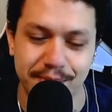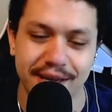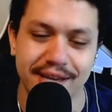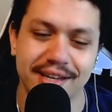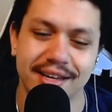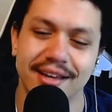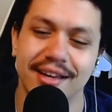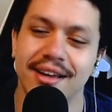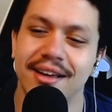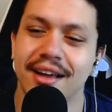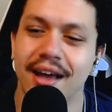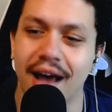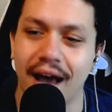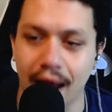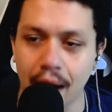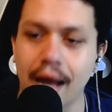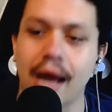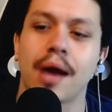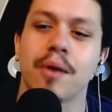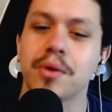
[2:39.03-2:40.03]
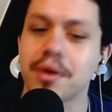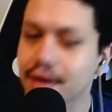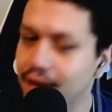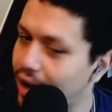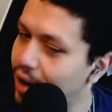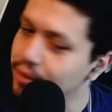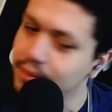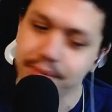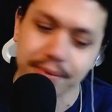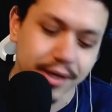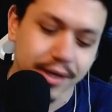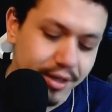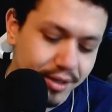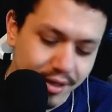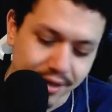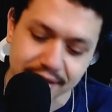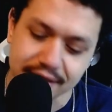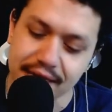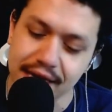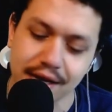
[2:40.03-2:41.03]
to make. I, I would, I would
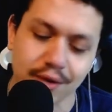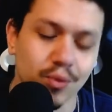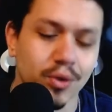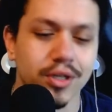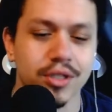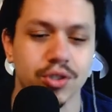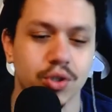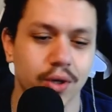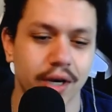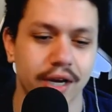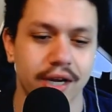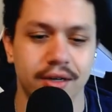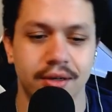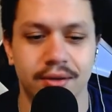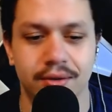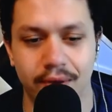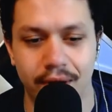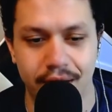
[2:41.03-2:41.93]
be a day one train